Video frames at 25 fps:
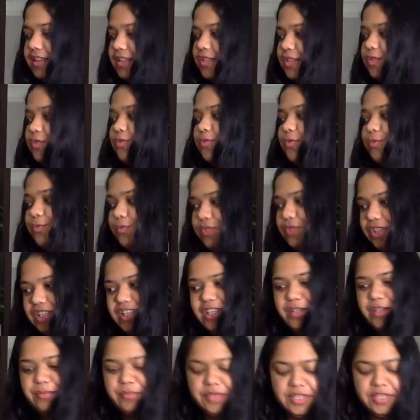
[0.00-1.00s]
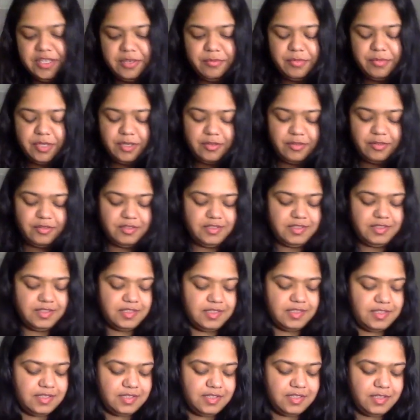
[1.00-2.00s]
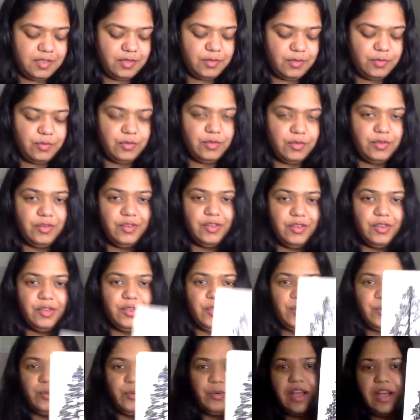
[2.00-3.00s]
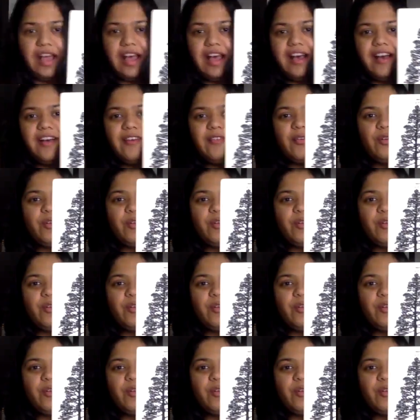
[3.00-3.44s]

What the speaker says: It's really big because you have